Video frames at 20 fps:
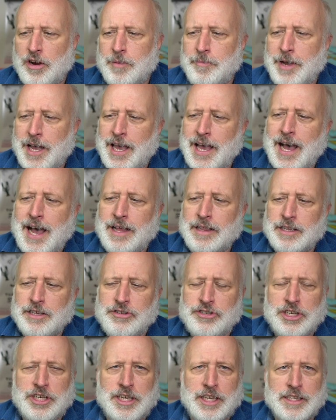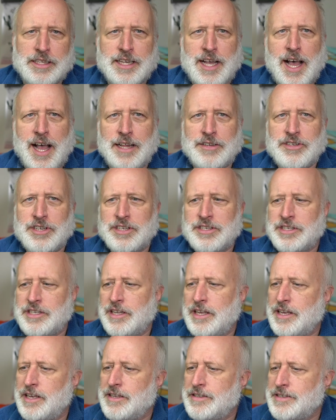biology and
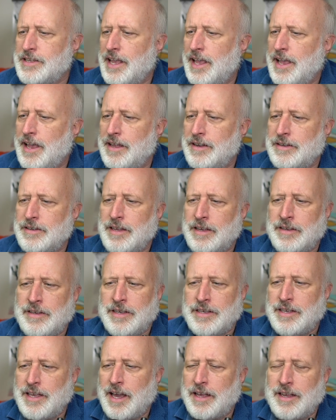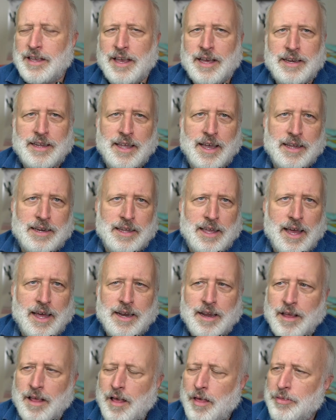consciousness and yada, yada, yada,
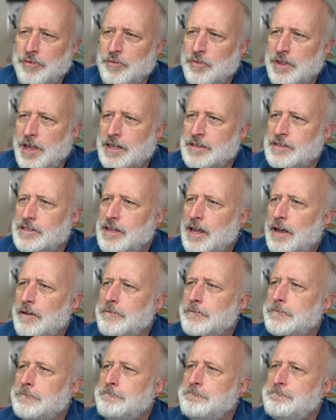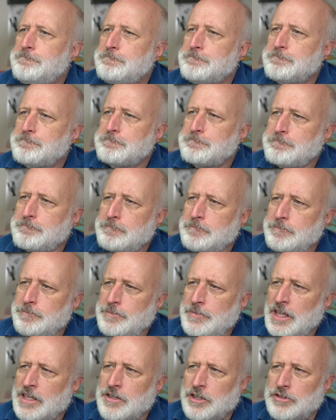yada, all through that stuff.
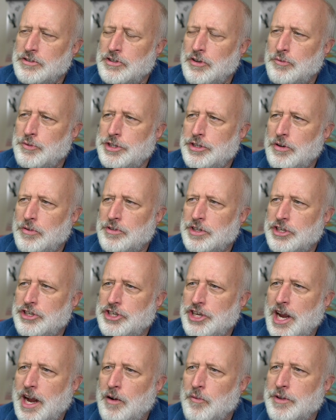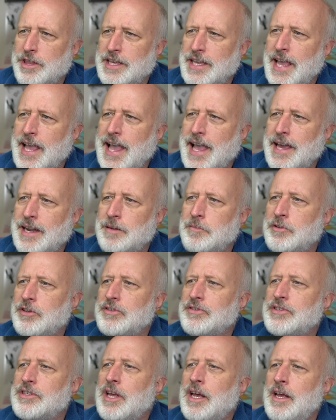So, so we certainly share it with the
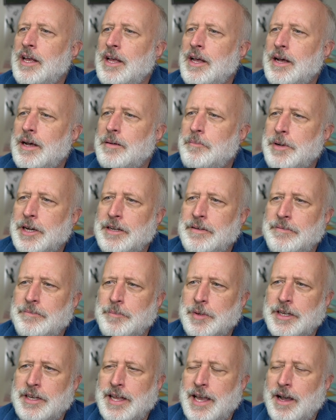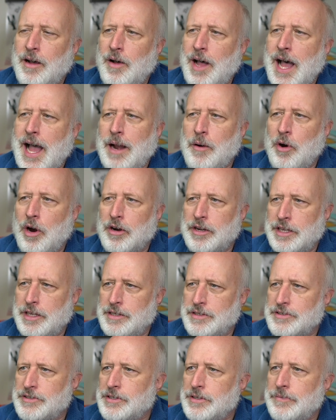animals, but, but now
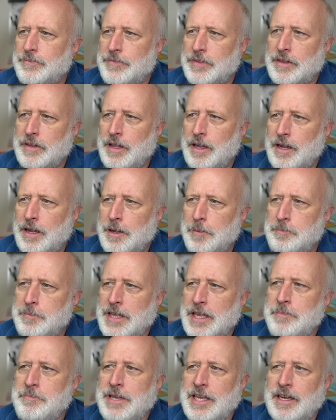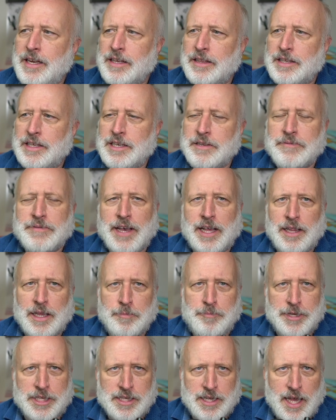hierarchies um, immediately
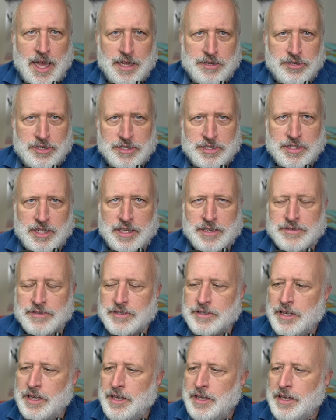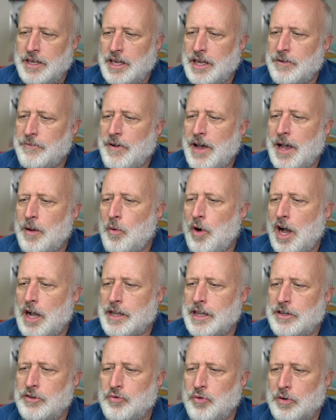develop in consciousness. If I
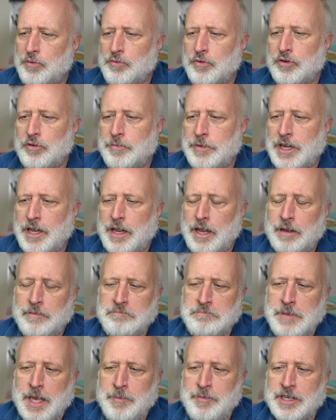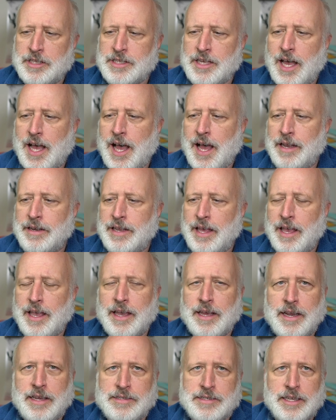walk into a room and uh, maybe it's a hot day
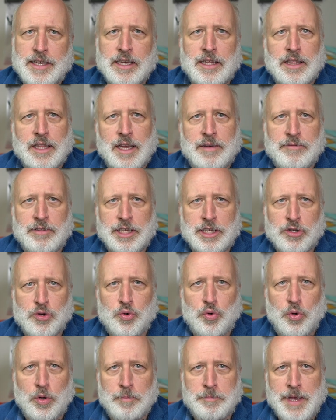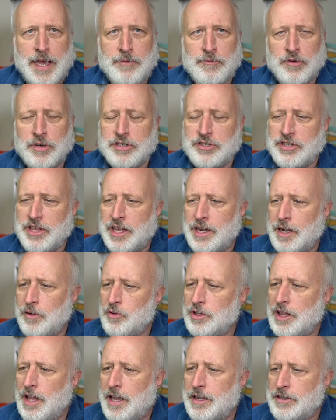and I see a lovely, cool beverage that I
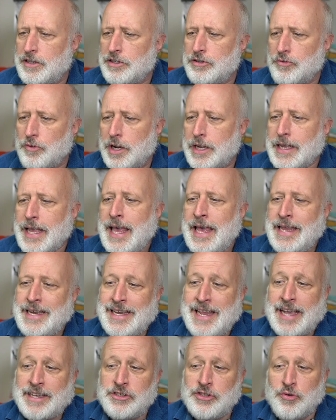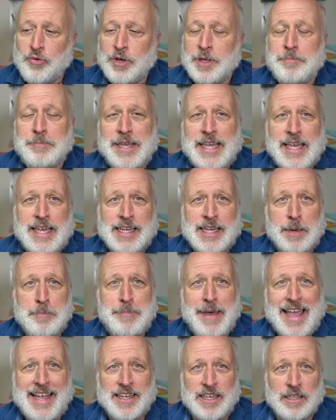would like to drink, next to it being a
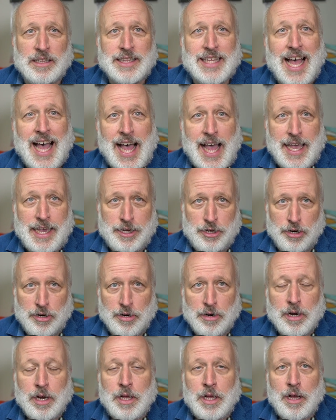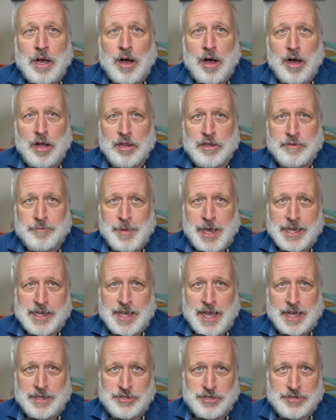Bengal tiger, all of my
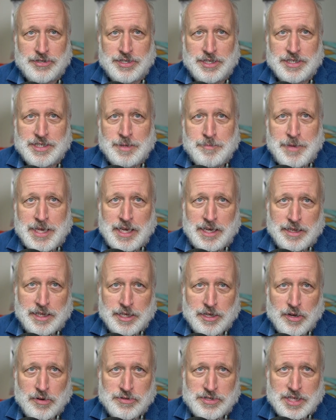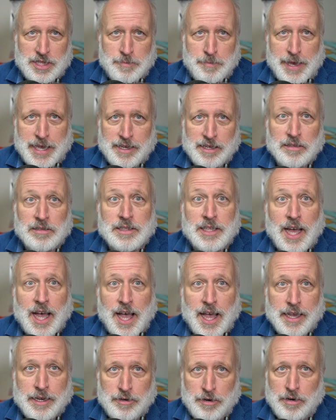consciousness immediately goes to the Bengal
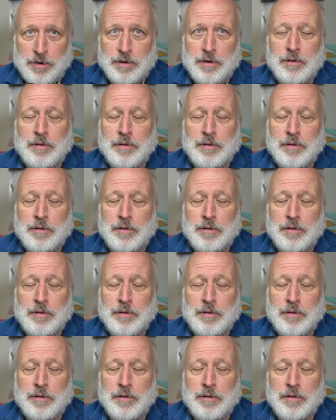tiger,